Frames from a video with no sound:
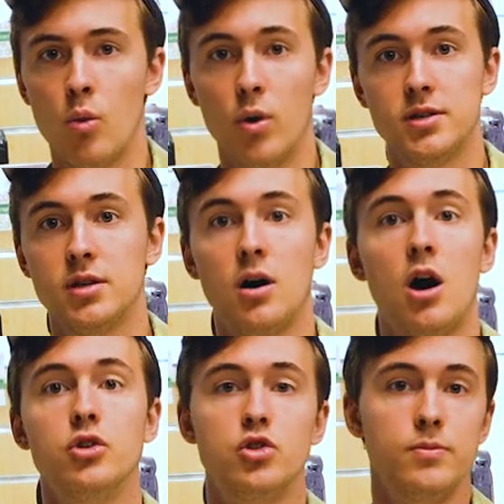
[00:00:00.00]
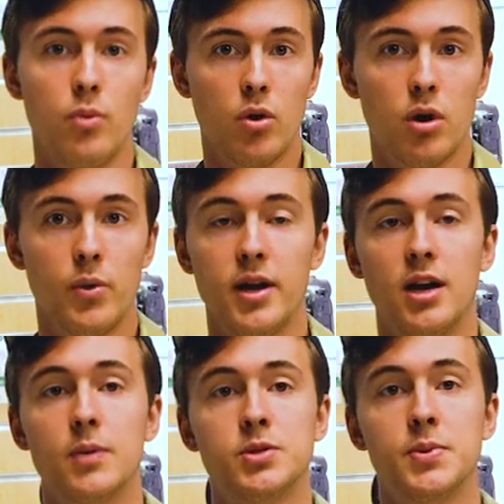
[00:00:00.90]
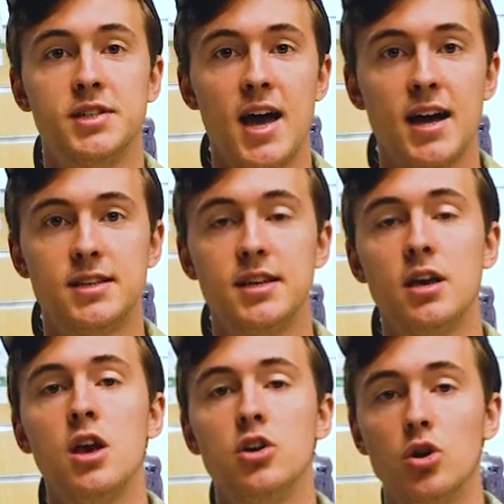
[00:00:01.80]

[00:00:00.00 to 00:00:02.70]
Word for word: what's a hundred more when it comes to protecting